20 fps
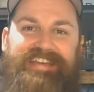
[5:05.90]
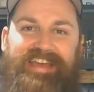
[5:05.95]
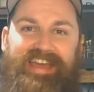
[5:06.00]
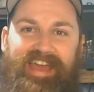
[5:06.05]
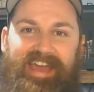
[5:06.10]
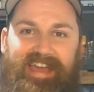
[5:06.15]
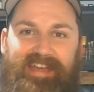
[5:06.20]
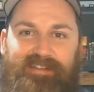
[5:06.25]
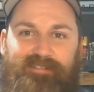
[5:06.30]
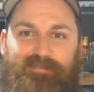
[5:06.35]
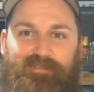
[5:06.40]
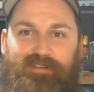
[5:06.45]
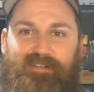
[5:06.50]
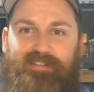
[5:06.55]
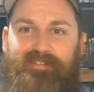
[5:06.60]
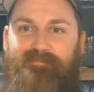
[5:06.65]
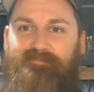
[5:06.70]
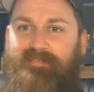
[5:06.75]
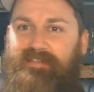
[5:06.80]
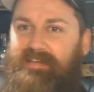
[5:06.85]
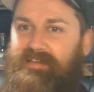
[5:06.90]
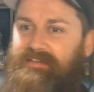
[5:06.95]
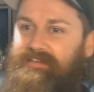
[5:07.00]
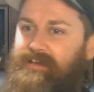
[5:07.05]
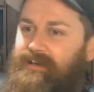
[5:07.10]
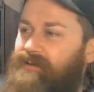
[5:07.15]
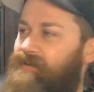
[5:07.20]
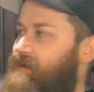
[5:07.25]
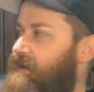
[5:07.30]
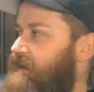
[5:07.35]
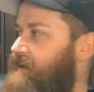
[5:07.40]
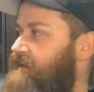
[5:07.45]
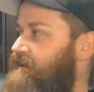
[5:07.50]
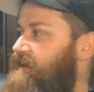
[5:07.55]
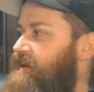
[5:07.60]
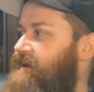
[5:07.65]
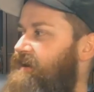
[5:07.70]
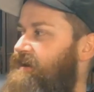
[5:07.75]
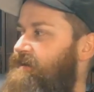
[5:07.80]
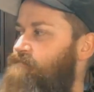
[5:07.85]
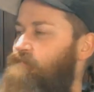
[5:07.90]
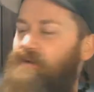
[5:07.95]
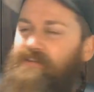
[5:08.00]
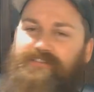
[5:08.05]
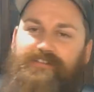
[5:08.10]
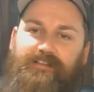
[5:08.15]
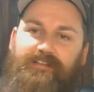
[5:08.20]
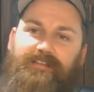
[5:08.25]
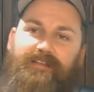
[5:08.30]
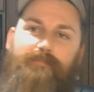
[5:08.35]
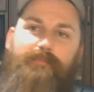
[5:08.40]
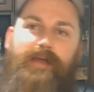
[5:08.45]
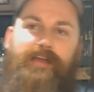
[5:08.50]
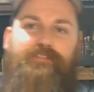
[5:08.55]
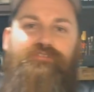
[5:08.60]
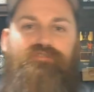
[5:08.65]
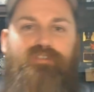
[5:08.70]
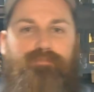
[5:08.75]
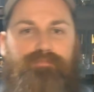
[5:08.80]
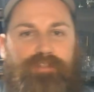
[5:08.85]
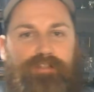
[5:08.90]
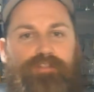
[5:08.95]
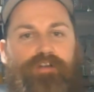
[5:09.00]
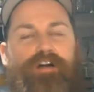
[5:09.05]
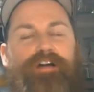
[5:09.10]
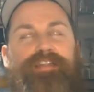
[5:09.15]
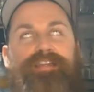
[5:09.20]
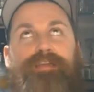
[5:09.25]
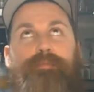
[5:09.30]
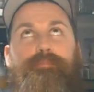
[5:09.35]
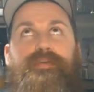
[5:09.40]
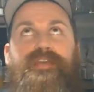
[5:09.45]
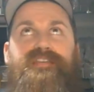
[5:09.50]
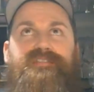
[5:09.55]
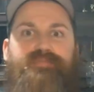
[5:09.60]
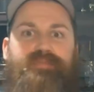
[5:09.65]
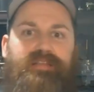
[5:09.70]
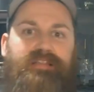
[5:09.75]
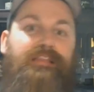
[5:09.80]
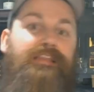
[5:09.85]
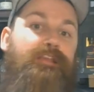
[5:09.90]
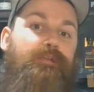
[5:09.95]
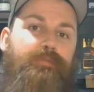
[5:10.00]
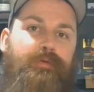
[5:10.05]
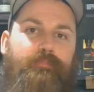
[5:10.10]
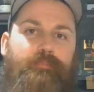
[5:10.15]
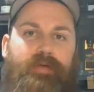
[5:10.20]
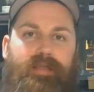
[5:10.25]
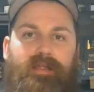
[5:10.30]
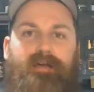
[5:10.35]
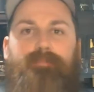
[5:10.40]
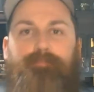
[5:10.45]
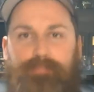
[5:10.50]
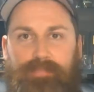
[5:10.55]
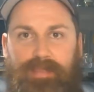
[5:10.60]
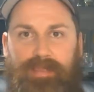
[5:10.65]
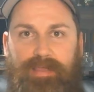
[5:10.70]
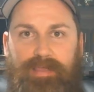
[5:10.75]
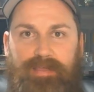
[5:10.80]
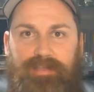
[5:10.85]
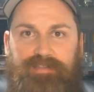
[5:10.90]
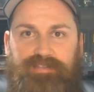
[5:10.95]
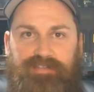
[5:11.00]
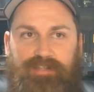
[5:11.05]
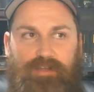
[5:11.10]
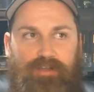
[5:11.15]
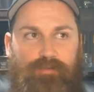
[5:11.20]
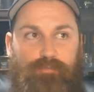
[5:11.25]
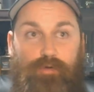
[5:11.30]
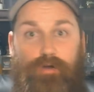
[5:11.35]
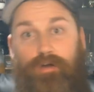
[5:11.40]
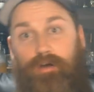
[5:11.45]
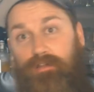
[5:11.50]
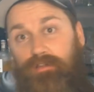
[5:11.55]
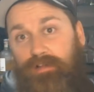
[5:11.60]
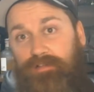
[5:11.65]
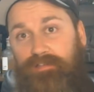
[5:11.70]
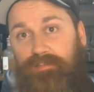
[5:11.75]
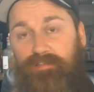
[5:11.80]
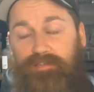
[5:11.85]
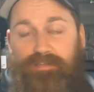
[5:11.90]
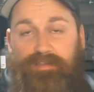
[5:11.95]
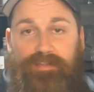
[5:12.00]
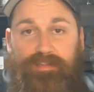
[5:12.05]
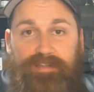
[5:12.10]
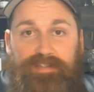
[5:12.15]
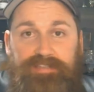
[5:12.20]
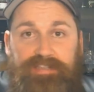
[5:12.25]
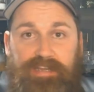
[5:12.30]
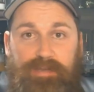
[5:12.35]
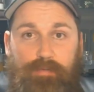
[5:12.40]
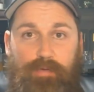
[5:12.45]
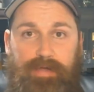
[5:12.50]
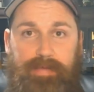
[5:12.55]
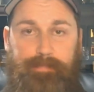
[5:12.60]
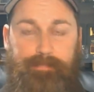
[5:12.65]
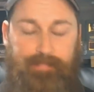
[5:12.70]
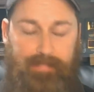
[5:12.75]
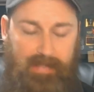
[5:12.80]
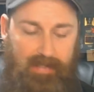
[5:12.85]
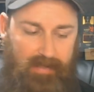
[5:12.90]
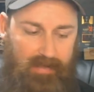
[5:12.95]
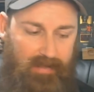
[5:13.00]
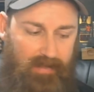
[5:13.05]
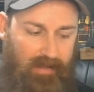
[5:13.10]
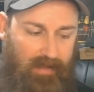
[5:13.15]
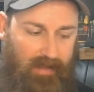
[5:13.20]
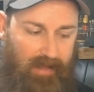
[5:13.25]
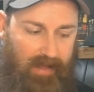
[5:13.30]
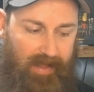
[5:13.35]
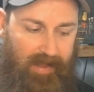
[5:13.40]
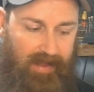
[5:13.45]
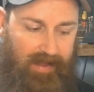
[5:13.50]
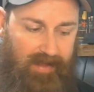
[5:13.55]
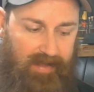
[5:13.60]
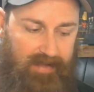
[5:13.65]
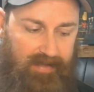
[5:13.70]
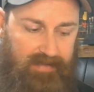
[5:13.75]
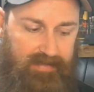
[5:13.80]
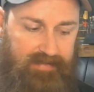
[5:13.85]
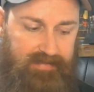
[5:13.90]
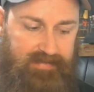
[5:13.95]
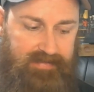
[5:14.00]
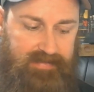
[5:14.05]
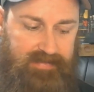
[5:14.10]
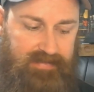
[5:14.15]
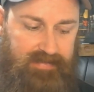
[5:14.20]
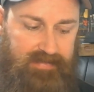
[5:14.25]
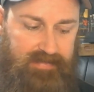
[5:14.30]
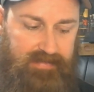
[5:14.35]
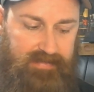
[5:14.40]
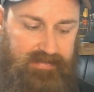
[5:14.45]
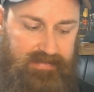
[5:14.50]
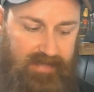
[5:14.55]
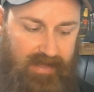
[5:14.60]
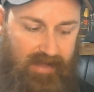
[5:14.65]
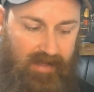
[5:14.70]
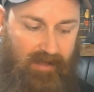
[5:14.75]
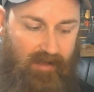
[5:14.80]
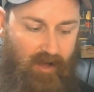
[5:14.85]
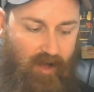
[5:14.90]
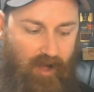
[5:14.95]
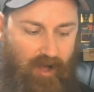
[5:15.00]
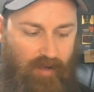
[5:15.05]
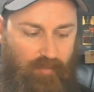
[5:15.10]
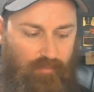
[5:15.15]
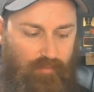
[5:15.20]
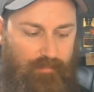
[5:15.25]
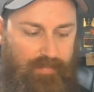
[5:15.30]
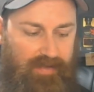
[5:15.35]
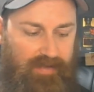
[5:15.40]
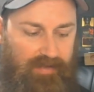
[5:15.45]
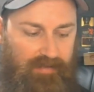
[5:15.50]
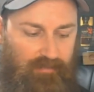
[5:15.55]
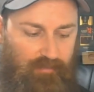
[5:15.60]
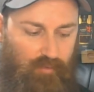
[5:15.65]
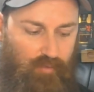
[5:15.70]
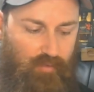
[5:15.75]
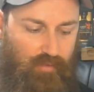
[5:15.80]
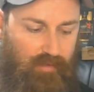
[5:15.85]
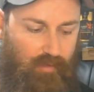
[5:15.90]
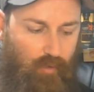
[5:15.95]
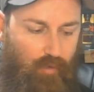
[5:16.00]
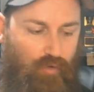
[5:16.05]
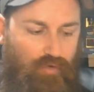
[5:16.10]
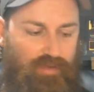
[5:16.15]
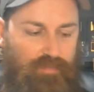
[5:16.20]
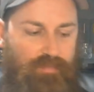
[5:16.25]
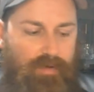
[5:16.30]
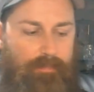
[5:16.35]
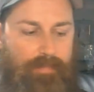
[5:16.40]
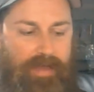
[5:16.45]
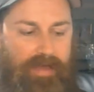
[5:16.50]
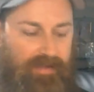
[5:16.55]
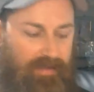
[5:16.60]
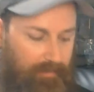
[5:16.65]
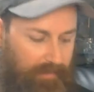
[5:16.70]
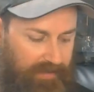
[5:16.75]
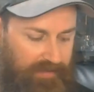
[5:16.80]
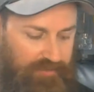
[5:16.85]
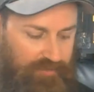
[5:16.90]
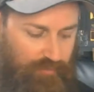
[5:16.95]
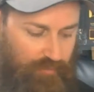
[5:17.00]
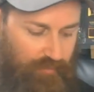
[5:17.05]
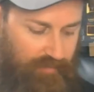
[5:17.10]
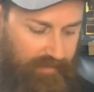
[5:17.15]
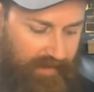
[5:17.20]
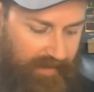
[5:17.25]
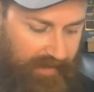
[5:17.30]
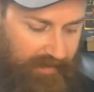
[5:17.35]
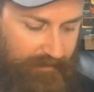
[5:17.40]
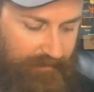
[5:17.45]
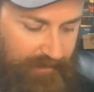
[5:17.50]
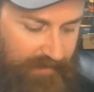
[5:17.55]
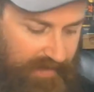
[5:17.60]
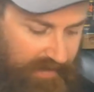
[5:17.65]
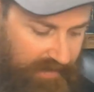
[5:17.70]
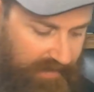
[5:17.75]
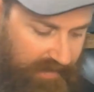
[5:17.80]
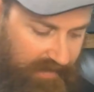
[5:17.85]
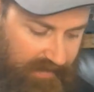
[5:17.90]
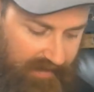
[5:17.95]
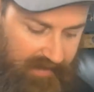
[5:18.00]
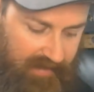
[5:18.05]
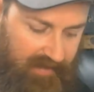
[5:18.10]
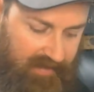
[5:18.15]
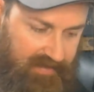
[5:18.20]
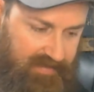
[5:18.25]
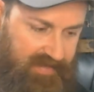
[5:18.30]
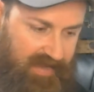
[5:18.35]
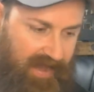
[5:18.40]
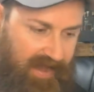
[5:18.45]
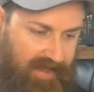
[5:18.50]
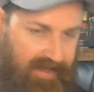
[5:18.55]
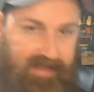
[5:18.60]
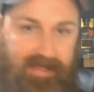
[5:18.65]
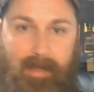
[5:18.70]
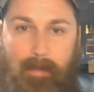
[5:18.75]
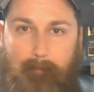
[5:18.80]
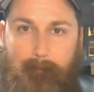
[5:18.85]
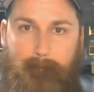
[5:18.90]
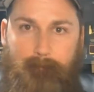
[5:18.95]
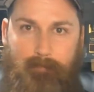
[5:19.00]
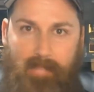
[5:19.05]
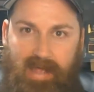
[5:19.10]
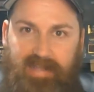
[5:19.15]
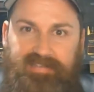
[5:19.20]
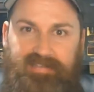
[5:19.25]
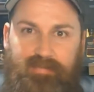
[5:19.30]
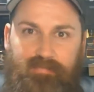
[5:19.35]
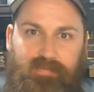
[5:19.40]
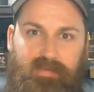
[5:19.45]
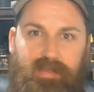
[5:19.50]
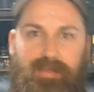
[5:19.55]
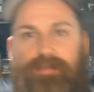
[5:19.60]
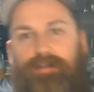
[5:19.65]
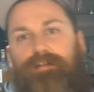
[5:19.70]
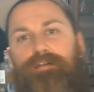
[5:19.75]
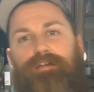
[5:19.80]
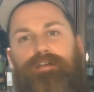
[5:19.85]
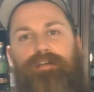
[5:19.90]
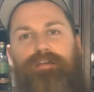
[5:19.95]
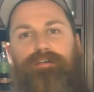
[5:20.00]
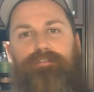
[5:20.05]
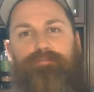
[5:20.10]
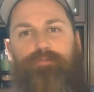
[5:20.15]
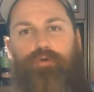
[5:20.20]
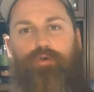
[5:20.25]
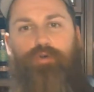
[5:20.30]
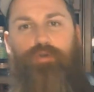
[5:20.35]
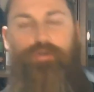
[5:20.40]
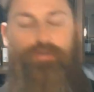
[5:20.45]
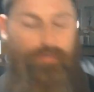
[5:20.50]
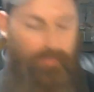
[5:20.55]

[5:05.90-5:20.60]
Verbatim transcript: and I've got you know a uh, much cleaner backdrop. The lighting appears to be a little bit better, so well, I like to think it is anyway. And yeah, I will be doing all in my power to make sure that it is a massive year for